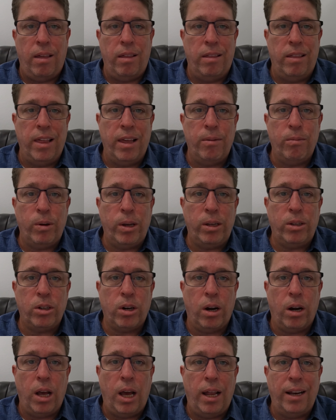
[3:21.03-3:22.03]
Then we
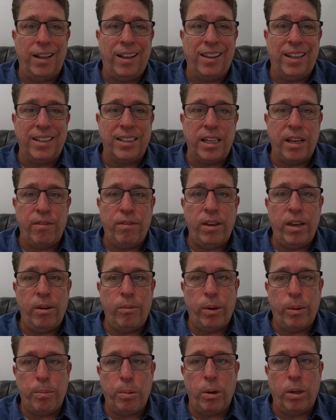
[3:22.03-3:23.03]
turn on on the T V,
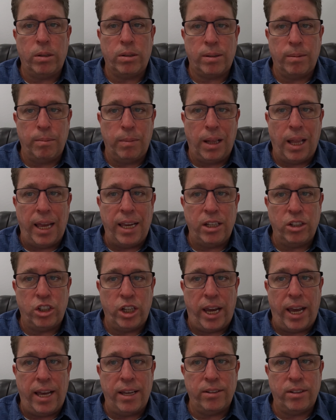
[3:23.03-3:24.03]
we put some light
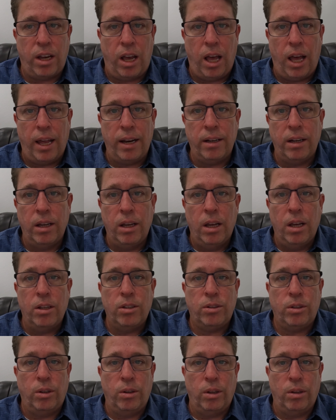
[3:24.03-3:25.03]
jazz on
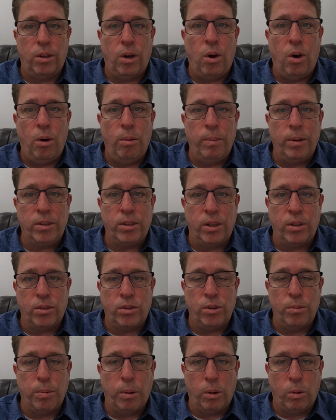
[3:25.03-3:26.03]
so that the home isn't
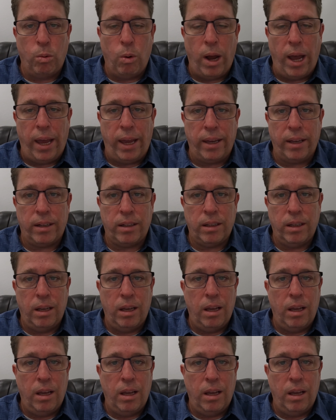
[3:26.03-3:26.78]
super quiet.